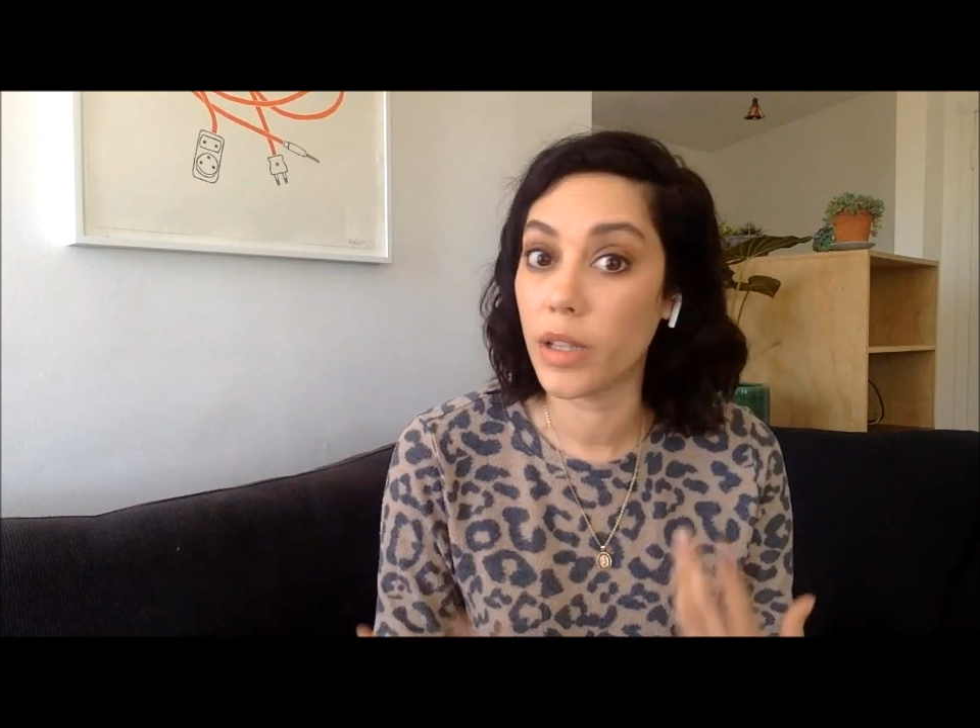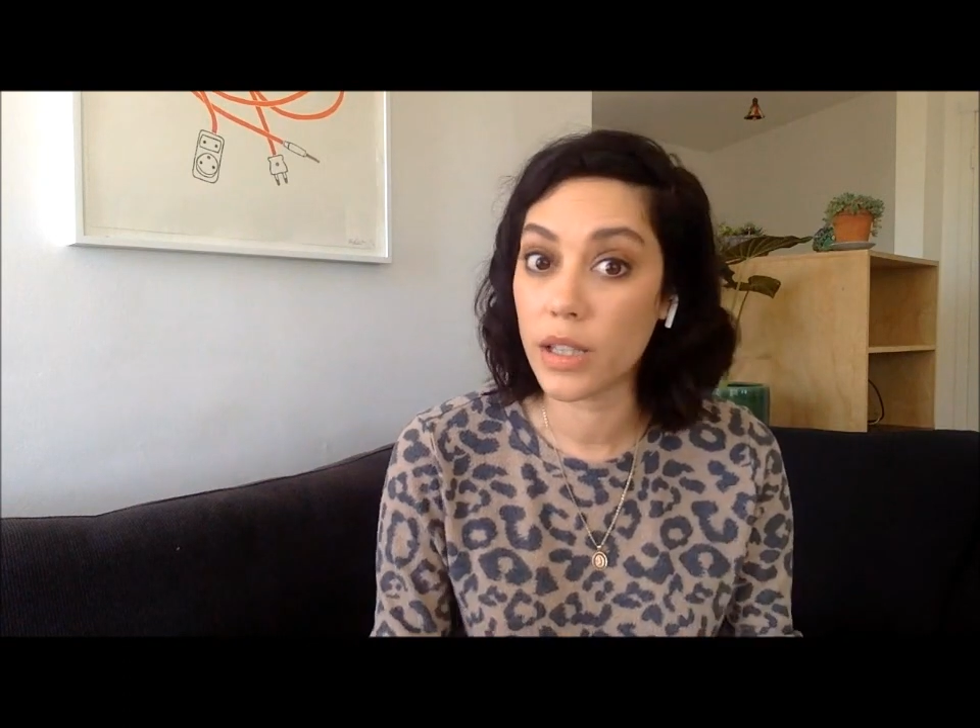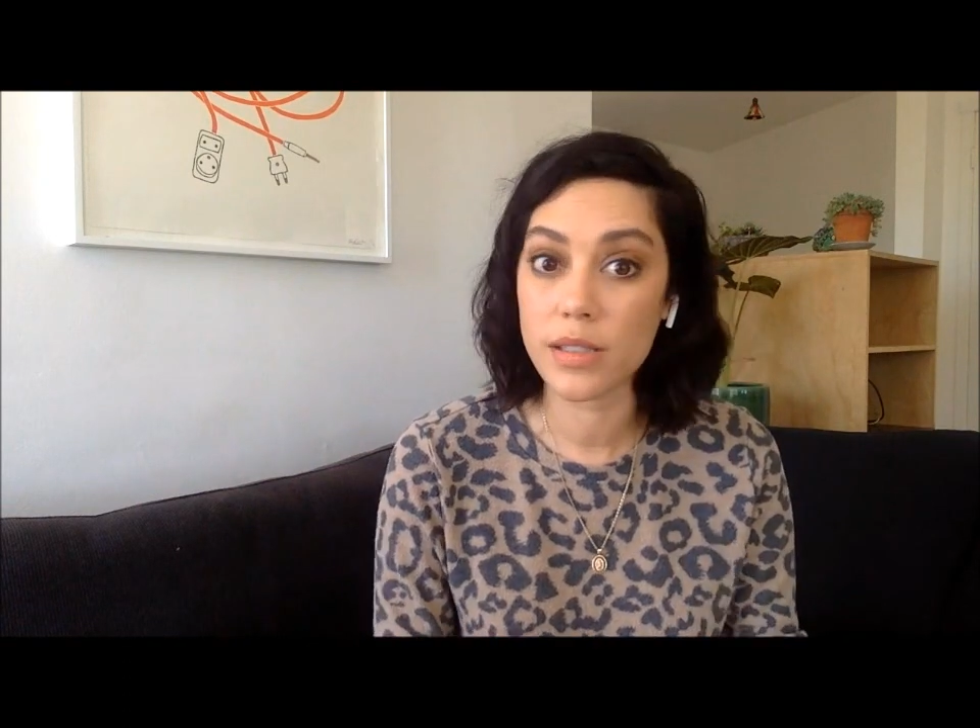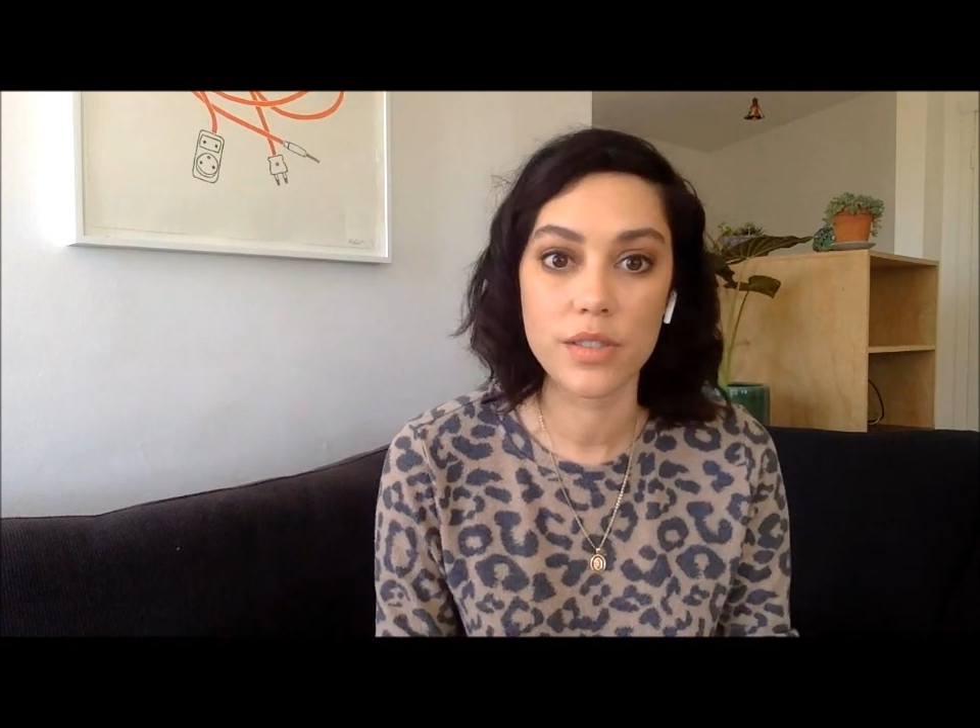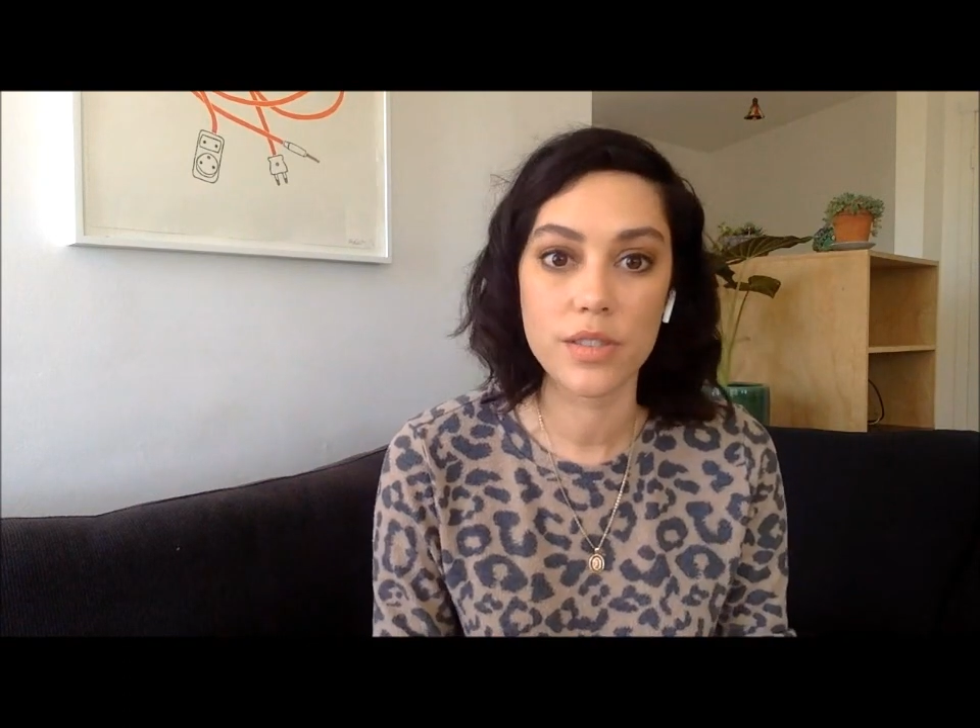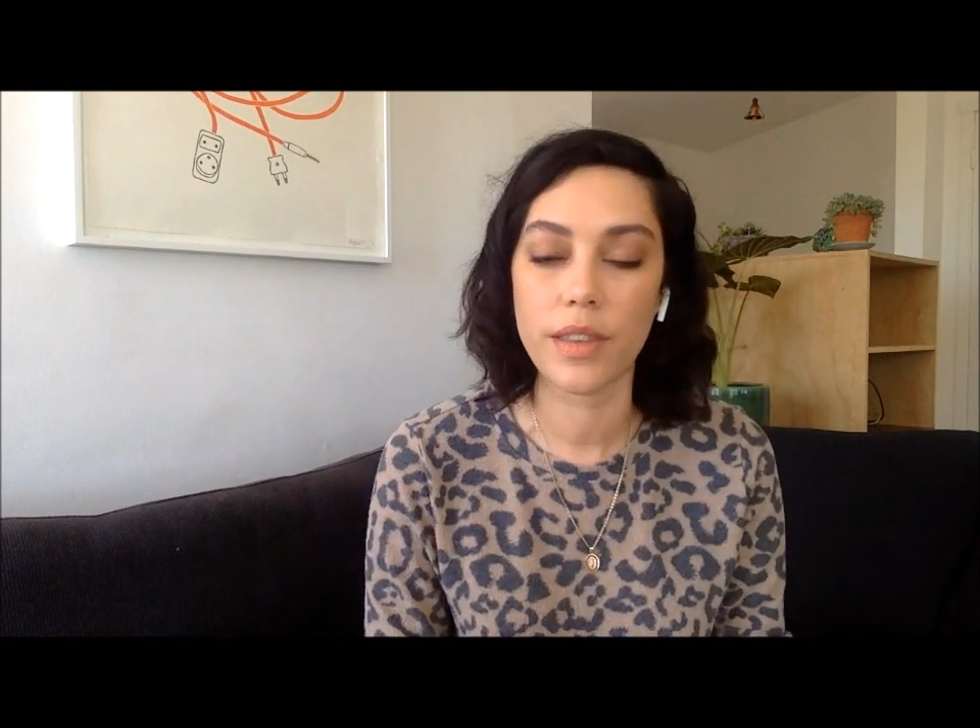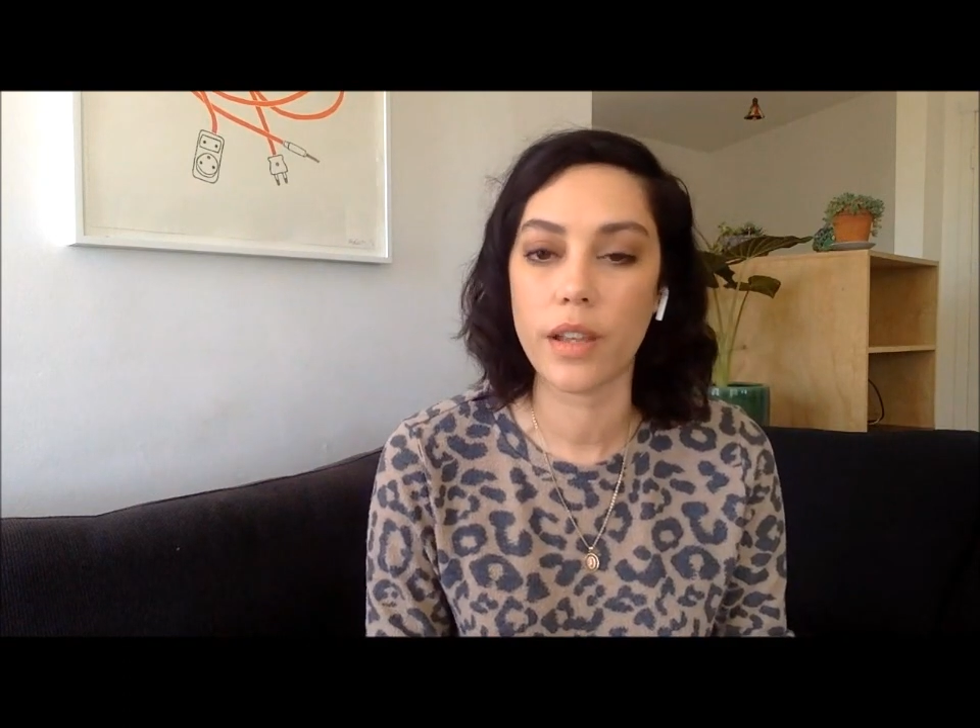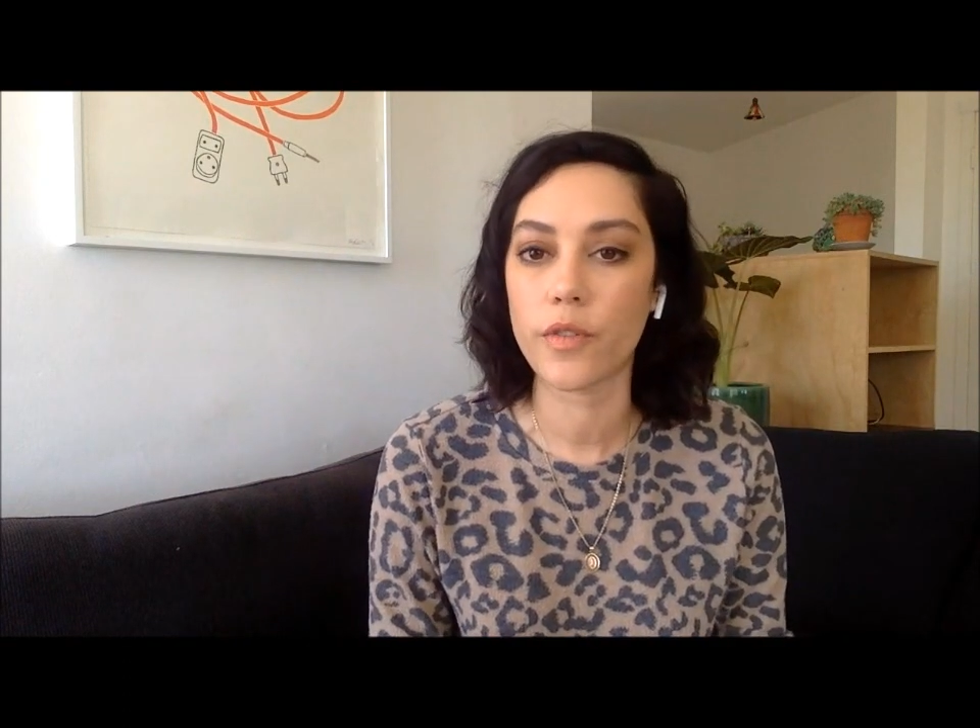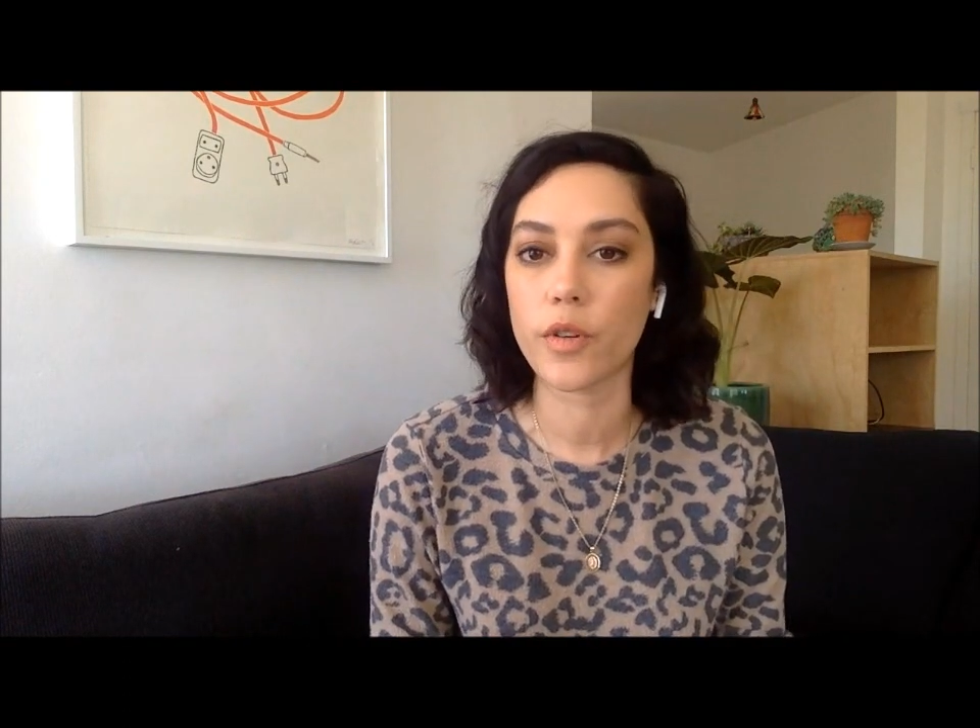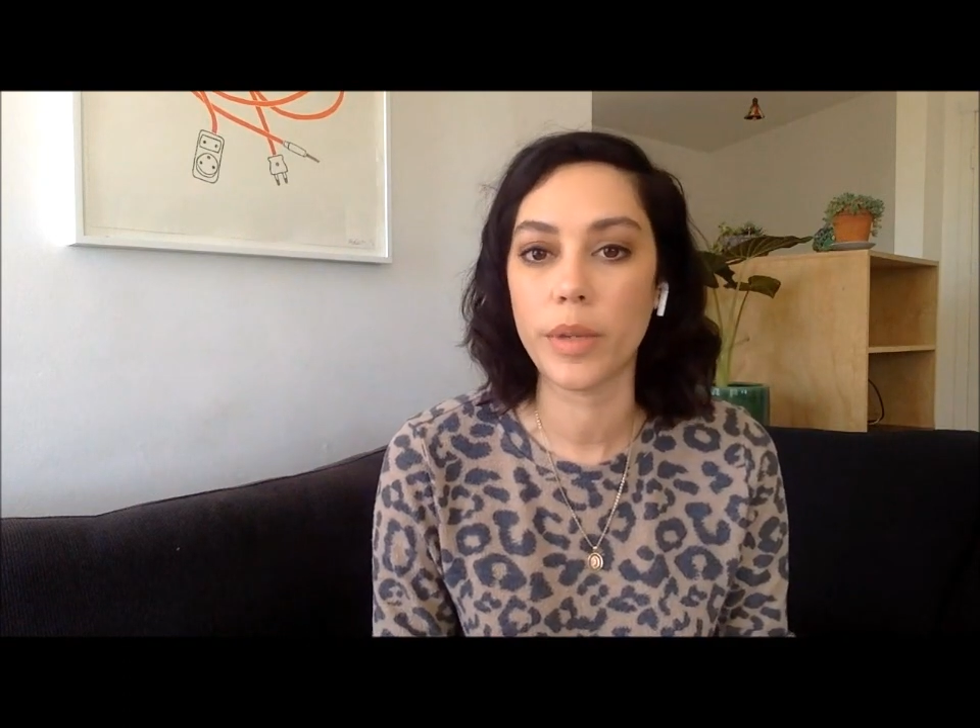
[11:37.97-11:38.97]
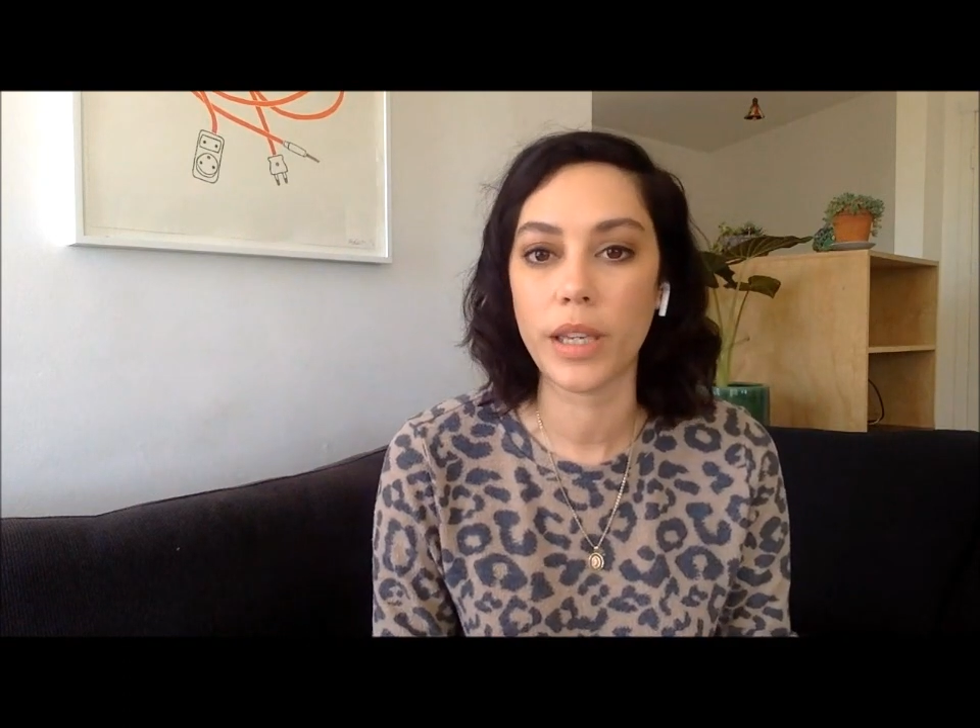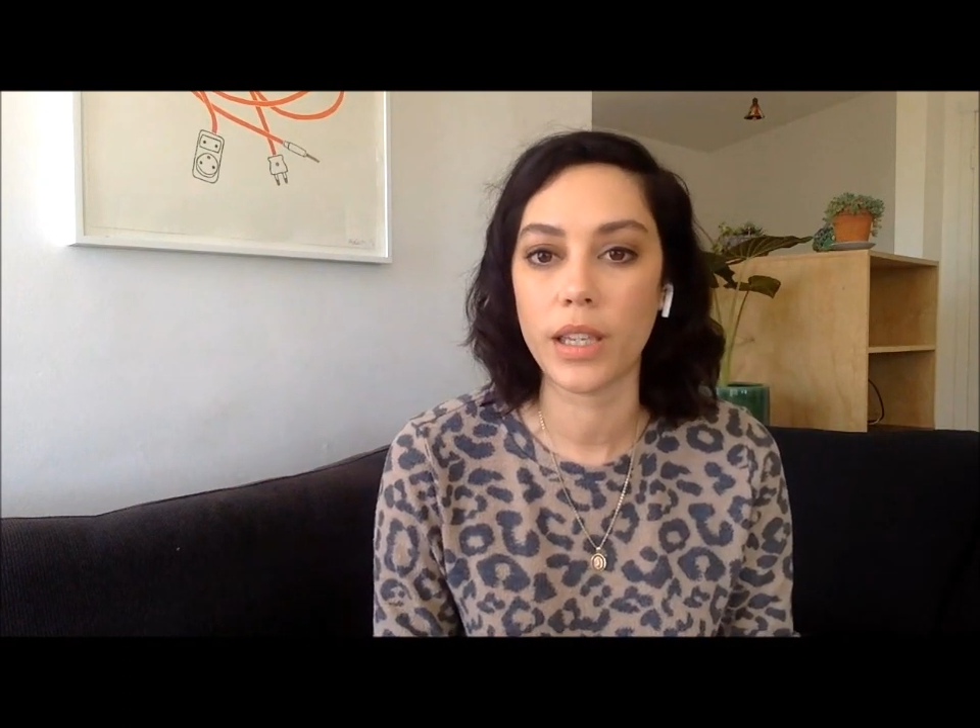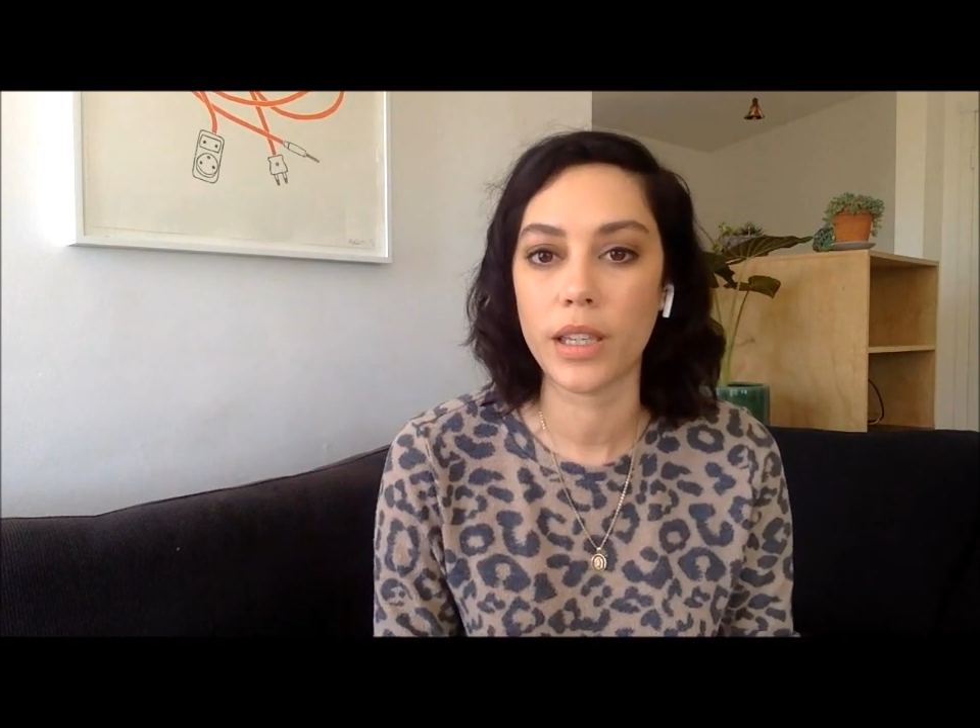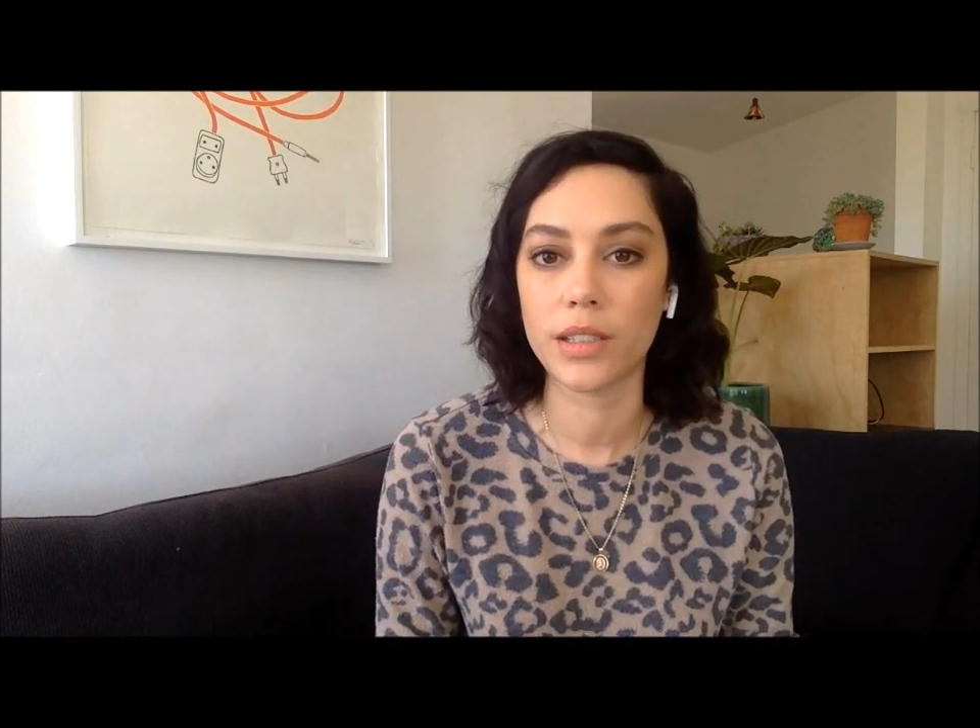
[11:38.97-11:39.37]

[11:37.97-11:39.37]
Melissa's done that for me,